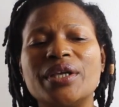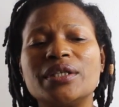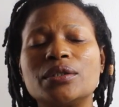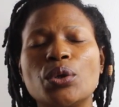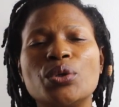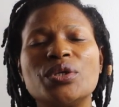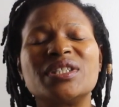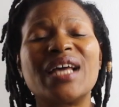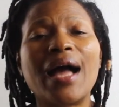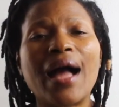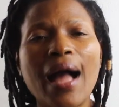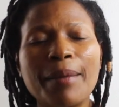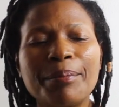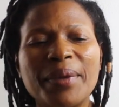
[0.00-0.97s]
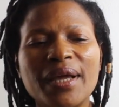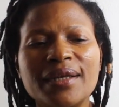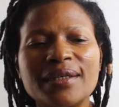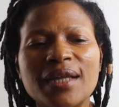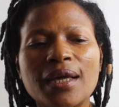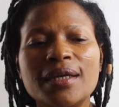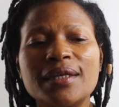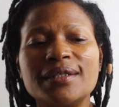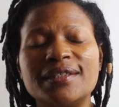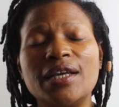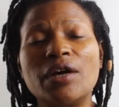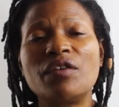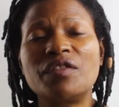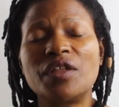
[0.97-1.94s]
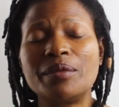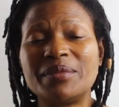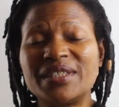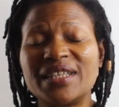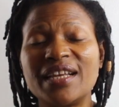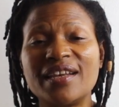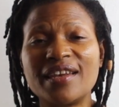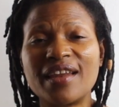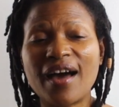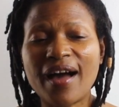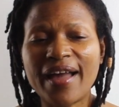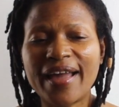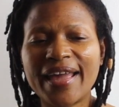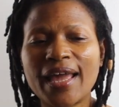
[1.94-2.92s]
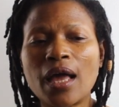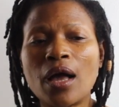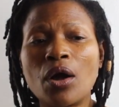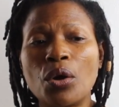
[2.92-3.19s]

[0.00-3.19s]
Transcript: it's going to happen, tell them it's a lie.